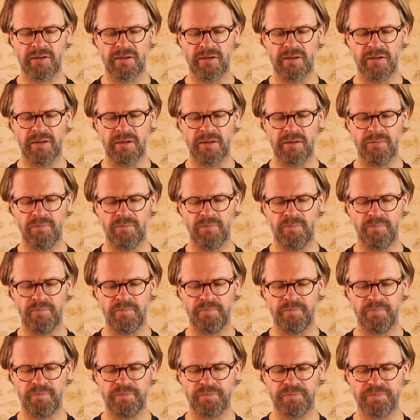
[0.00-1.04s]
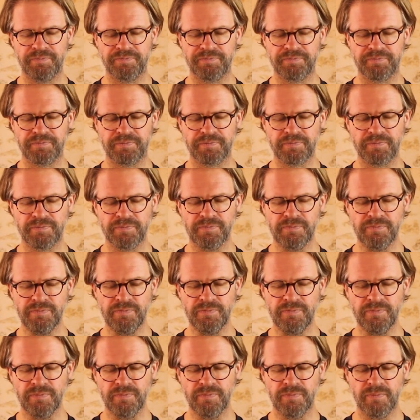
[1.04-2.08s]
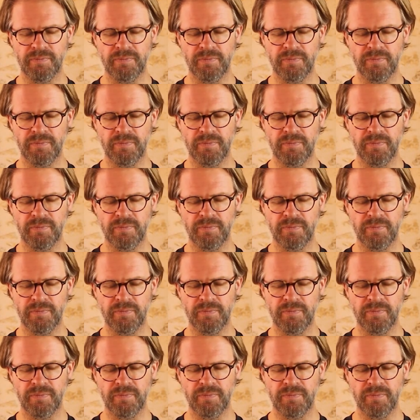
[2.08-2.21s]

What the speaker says: No one is speaking in this clip.